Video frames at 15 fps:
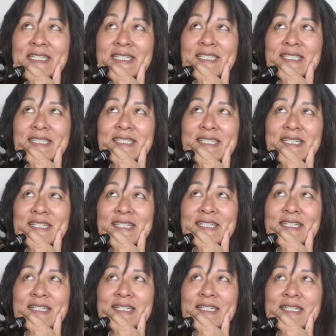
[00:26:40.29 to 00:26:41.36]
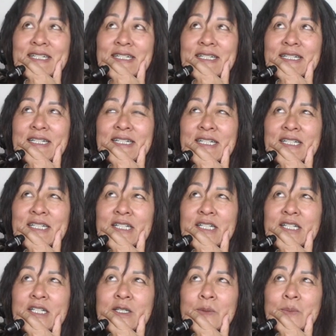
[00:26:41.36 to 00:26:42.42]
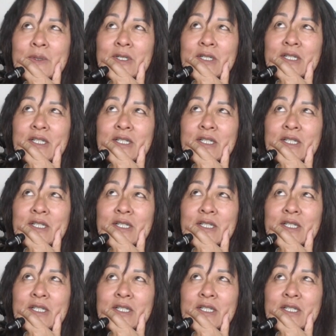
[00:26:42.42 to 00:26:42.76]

is, um,